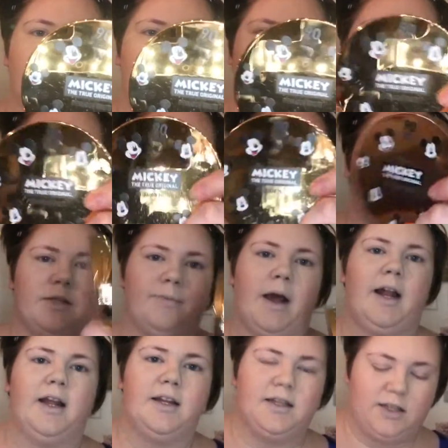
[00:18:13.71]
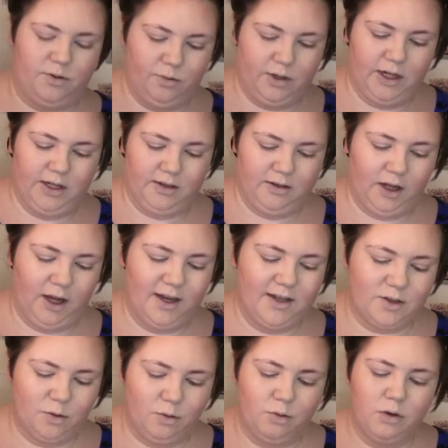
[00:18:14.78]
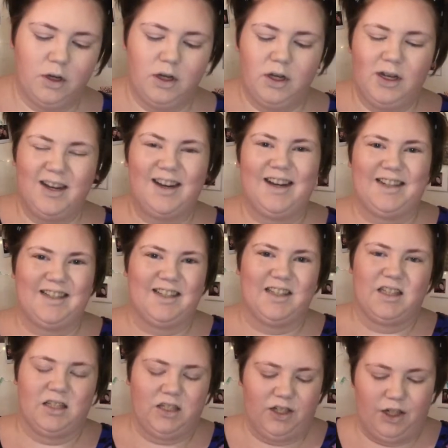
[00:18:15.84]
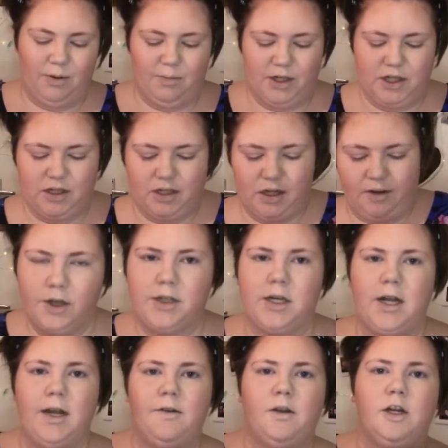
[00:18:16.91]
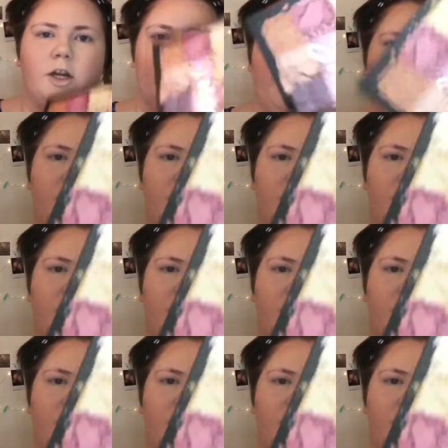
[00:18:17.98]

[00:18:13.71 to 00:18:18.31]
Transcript: It's the Mickey's palette, and it's all it's all glitters and shimmers and stuff. So today I'm gonna go